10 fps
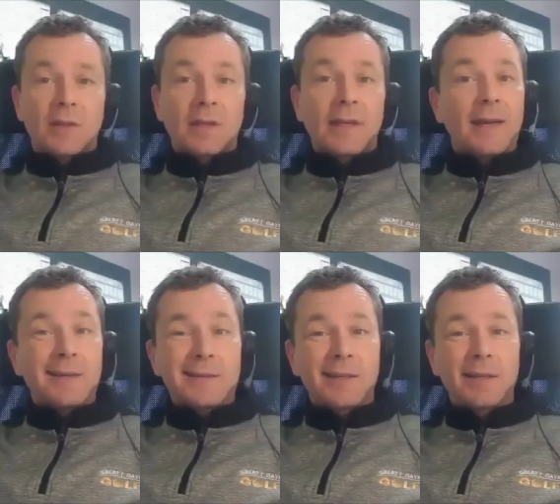then
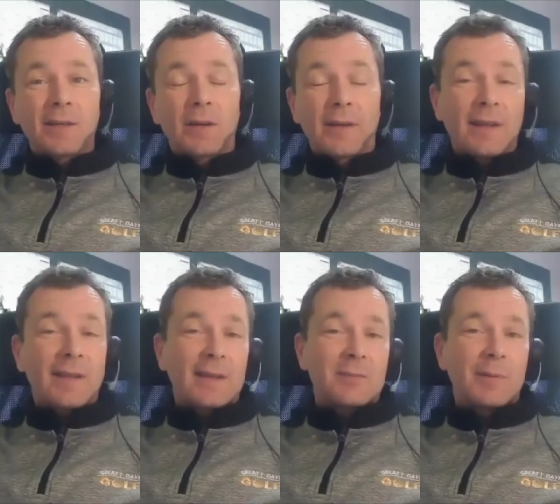guarantee a guy. I
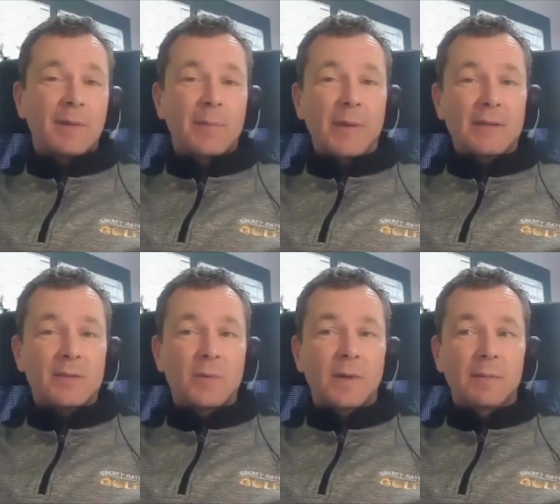think that's probably the
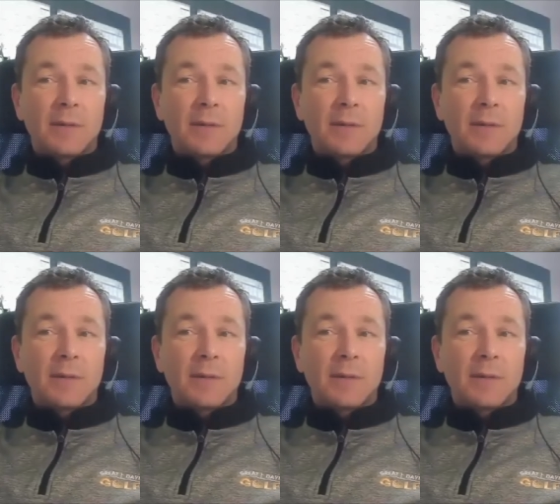best way.